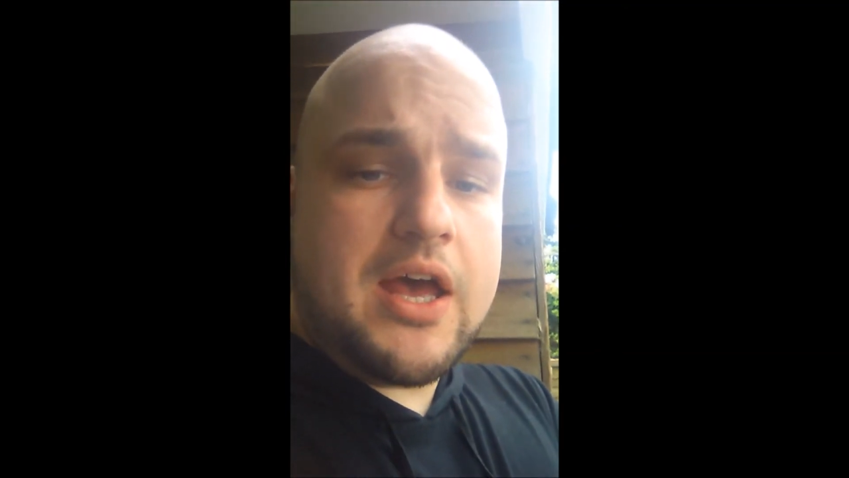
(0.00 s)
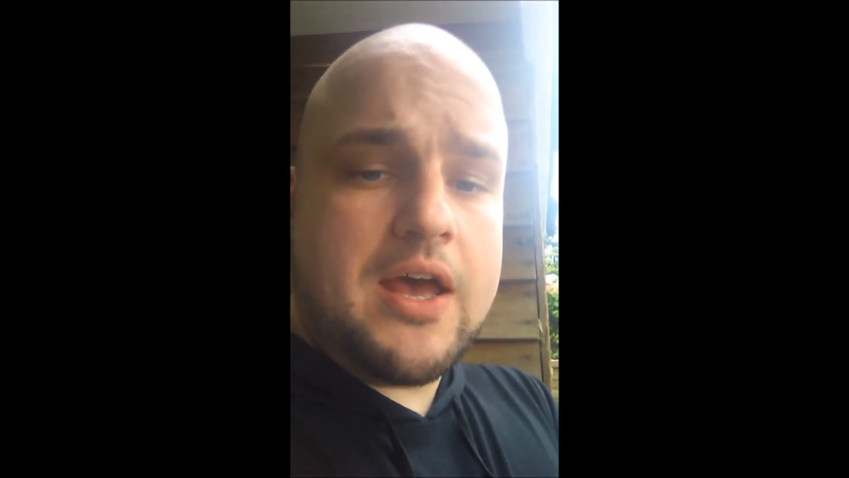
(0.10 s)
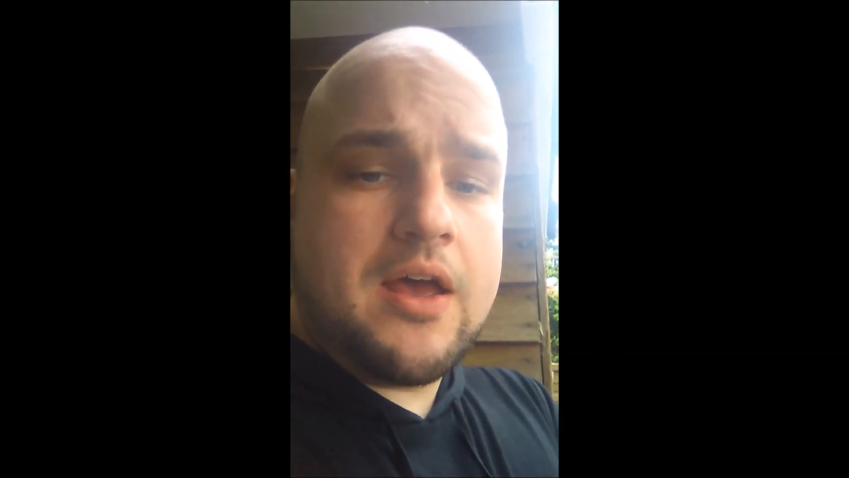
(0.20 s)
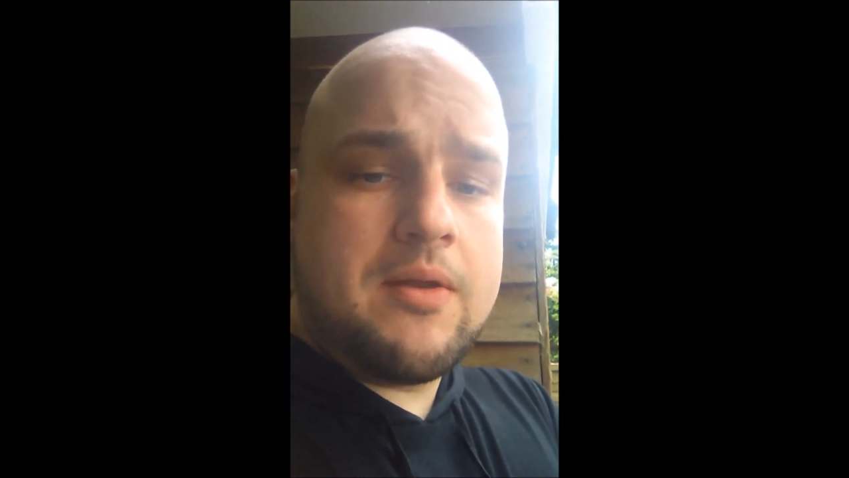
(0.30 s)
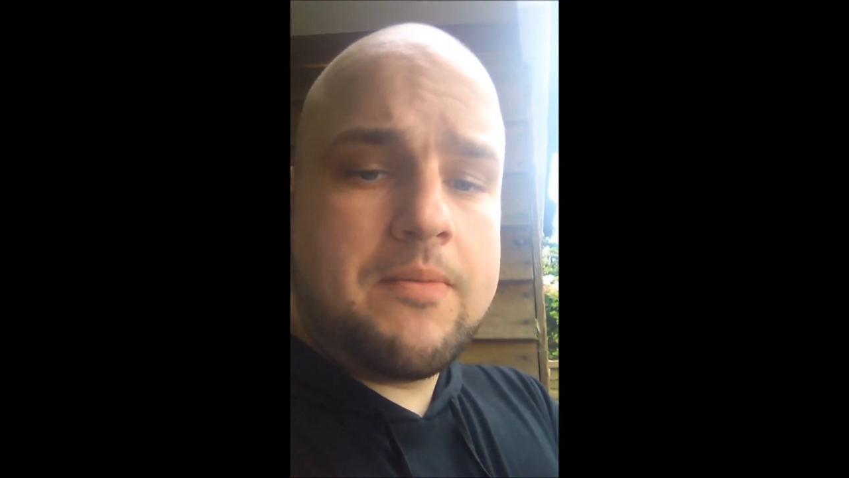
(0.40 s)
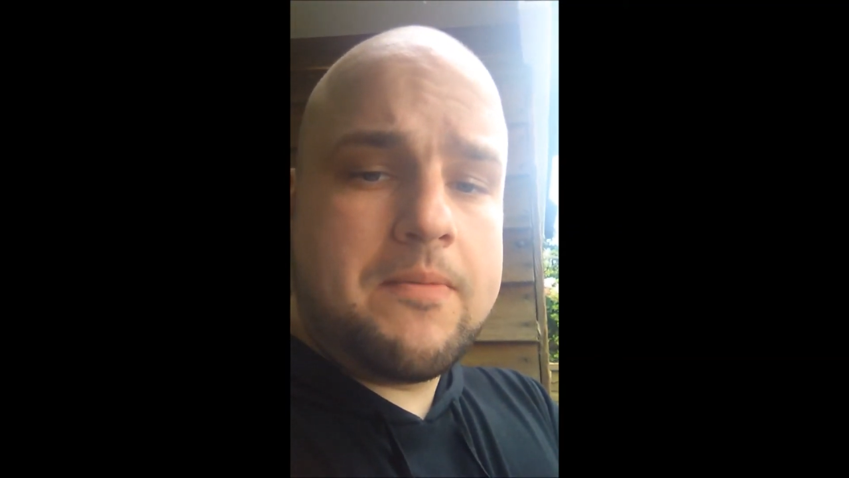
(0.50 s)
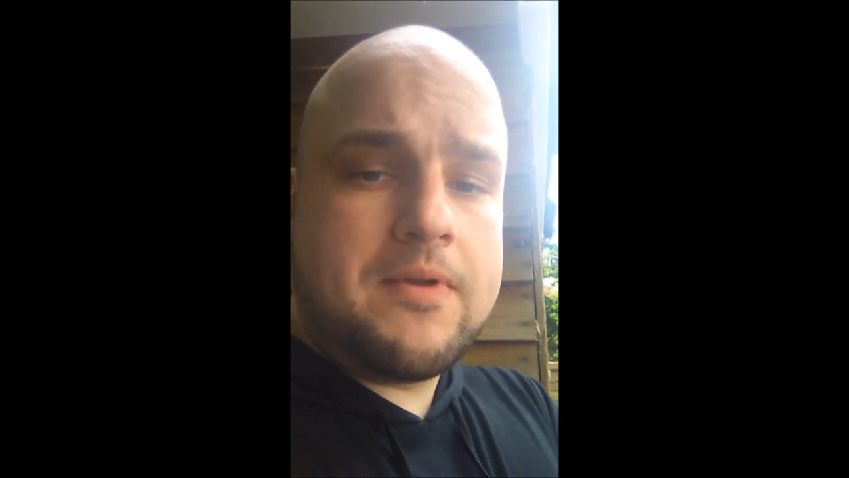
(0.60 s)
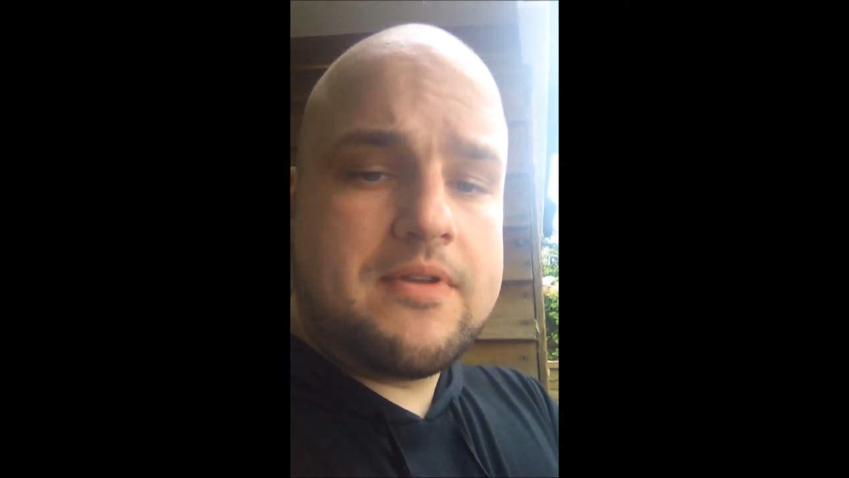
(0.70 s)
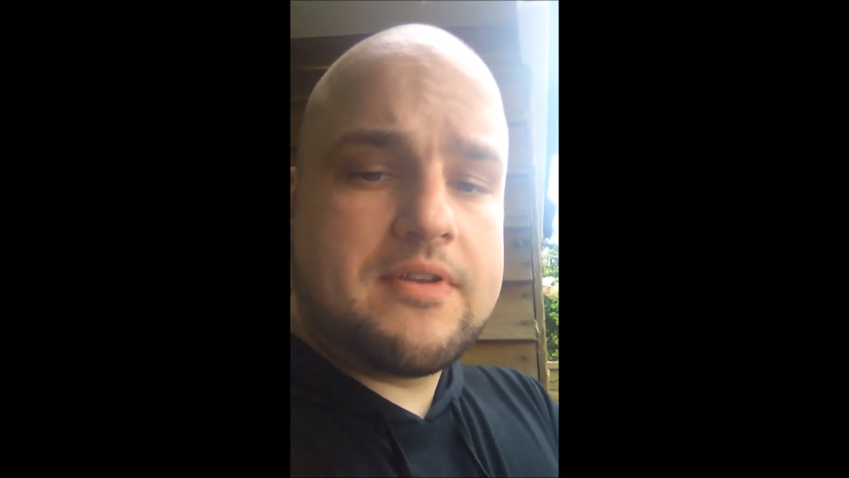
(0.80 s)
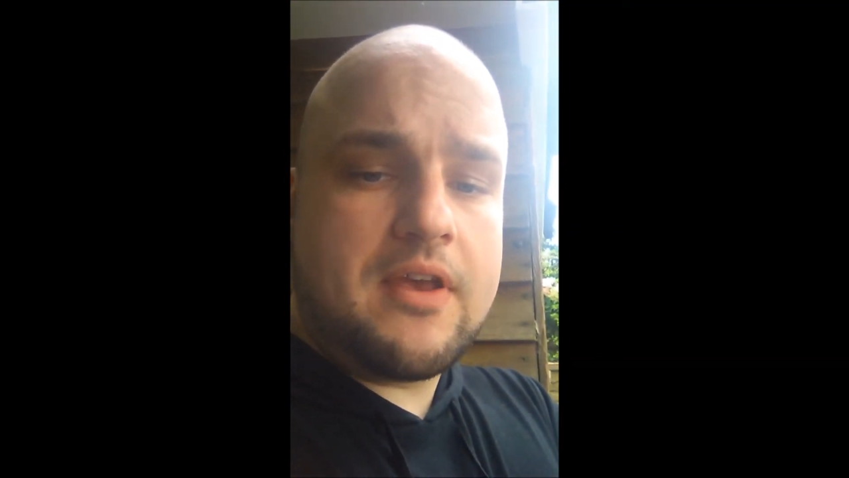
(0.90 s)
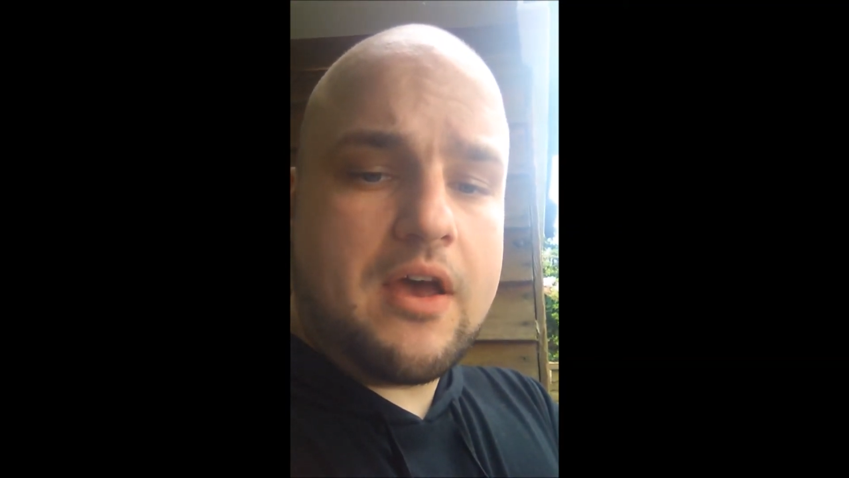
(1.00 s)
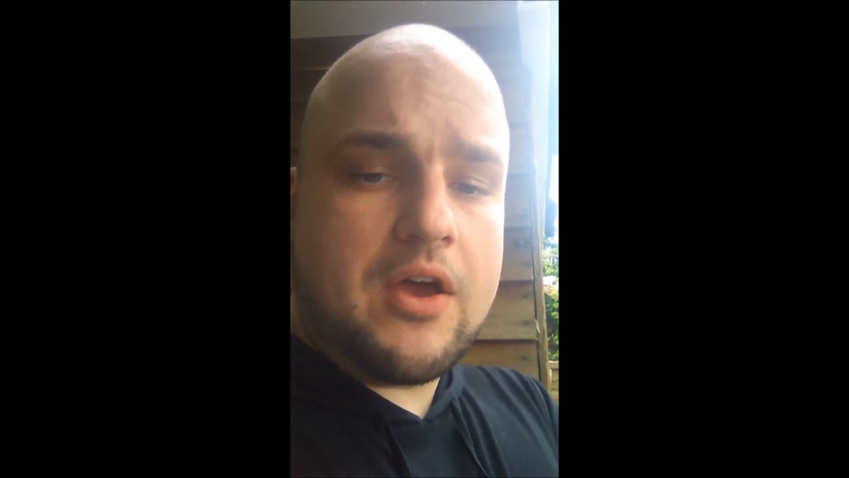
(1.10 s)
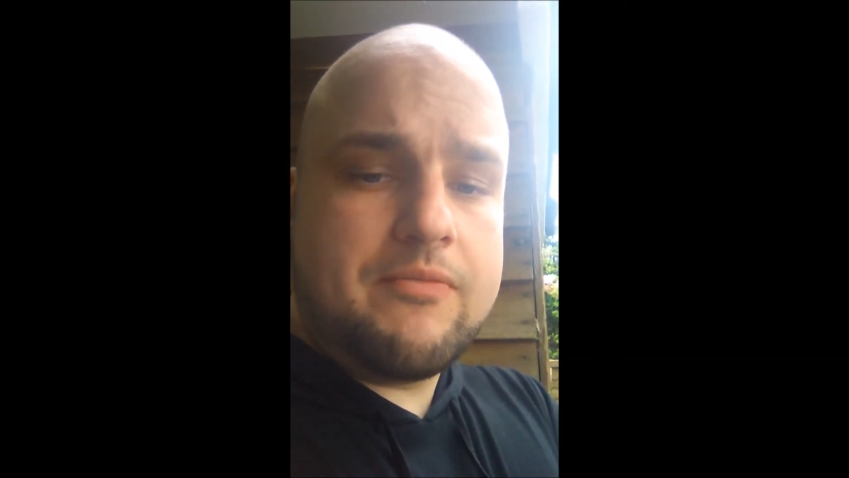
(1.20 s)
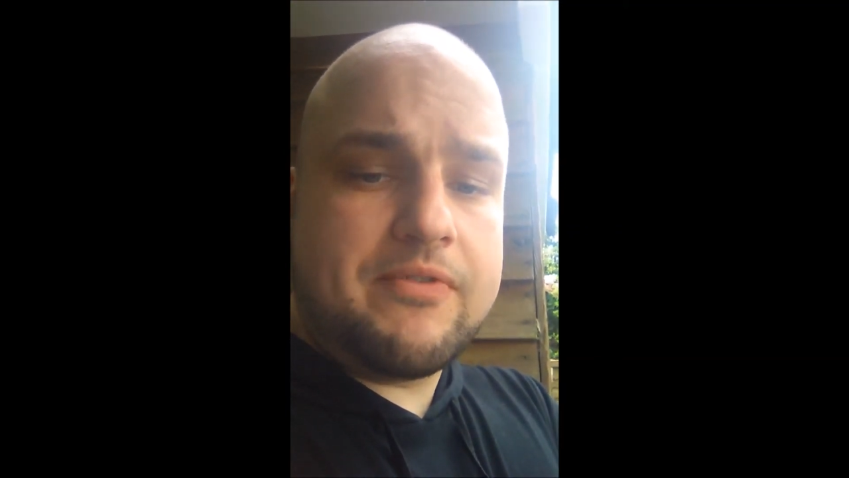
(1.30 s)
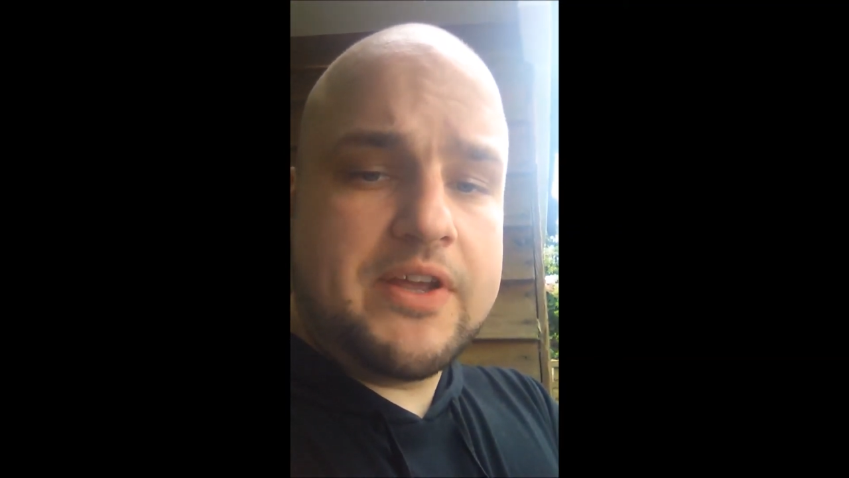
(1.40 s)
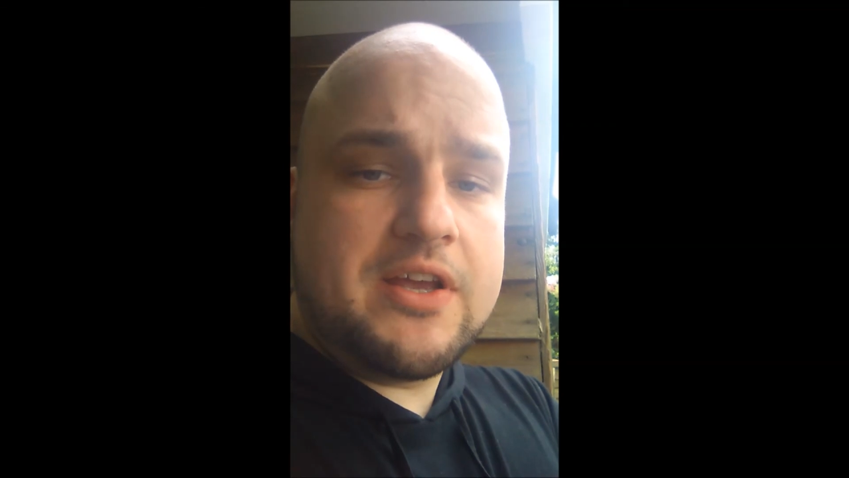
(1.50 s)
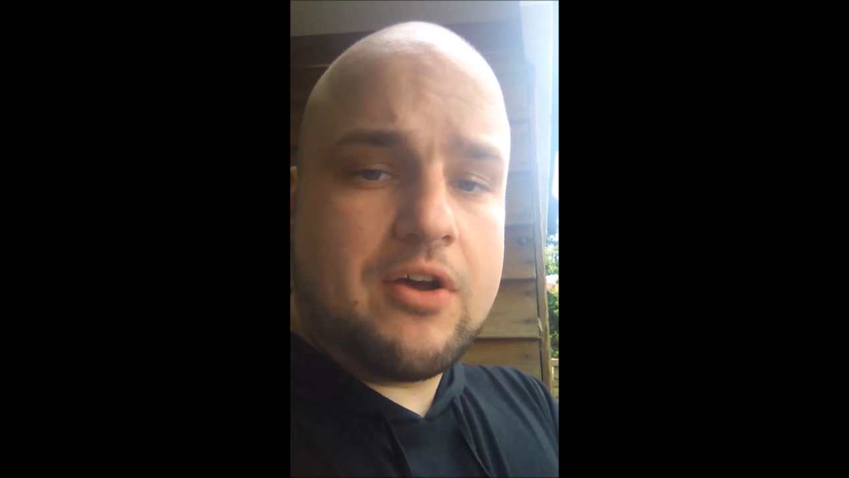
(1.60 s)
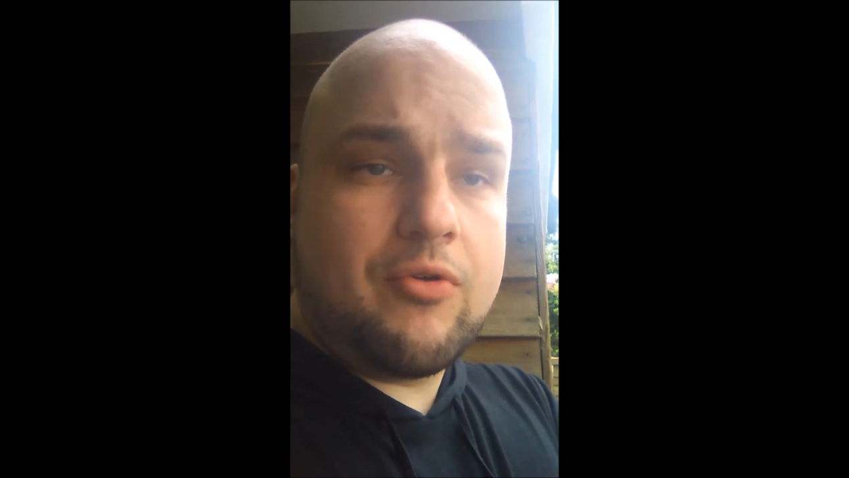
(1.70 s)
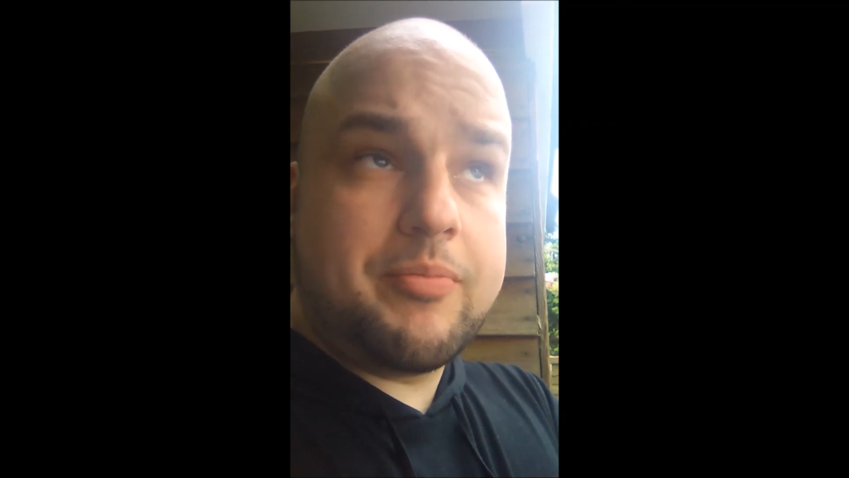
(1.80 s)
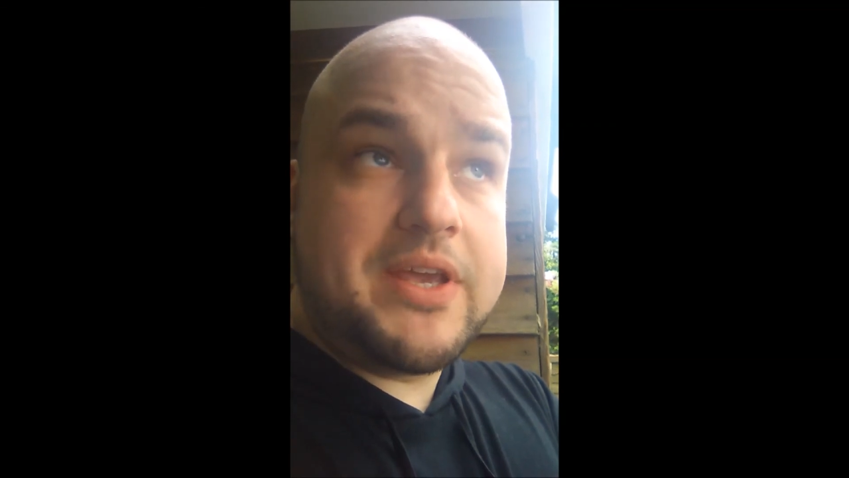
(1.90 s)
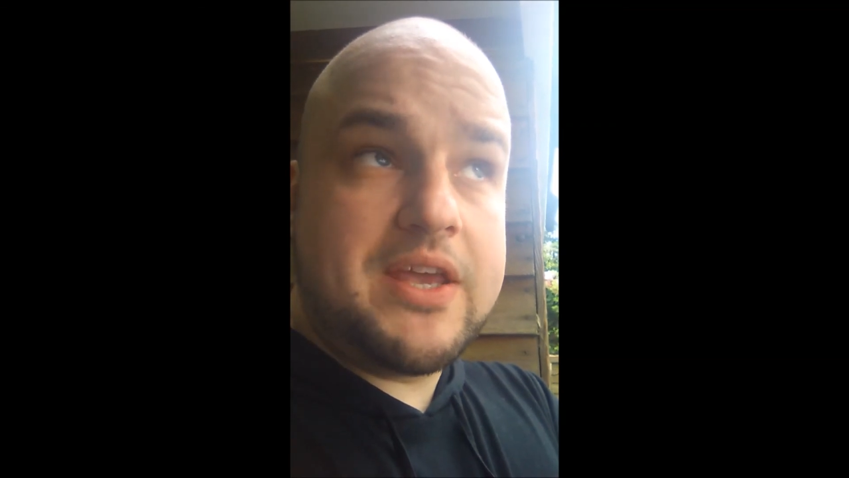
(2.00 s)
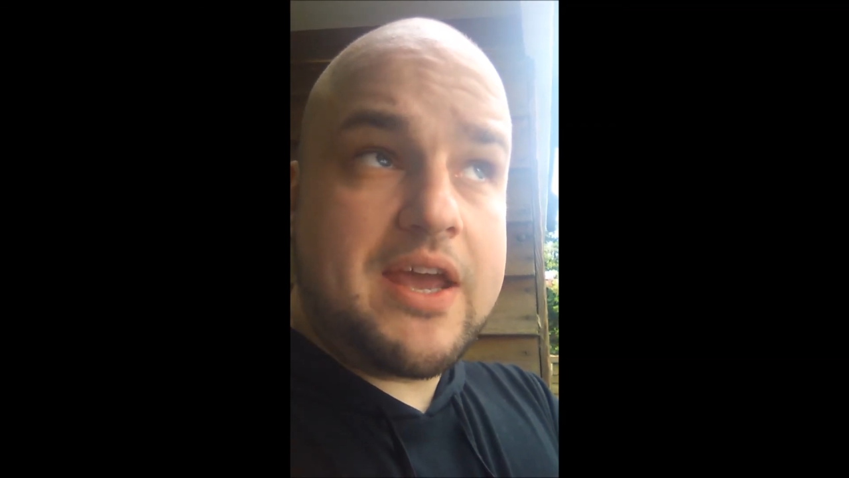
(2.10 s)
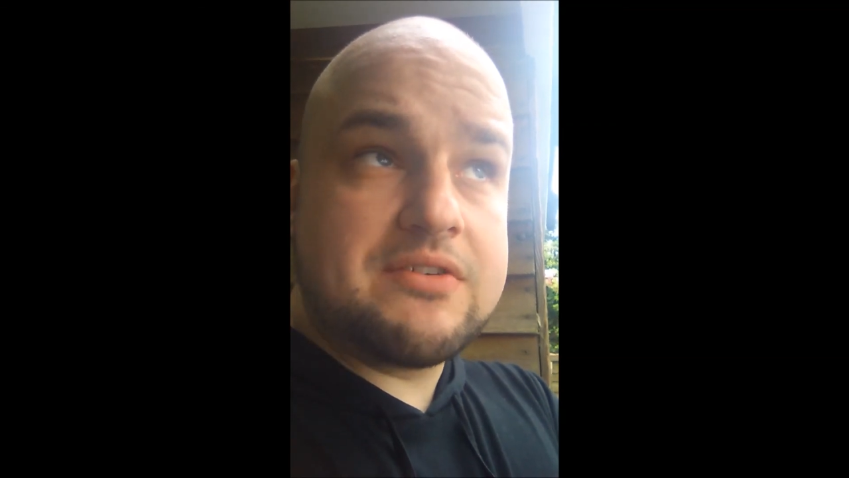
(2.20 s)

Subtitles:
and hopefully I'll be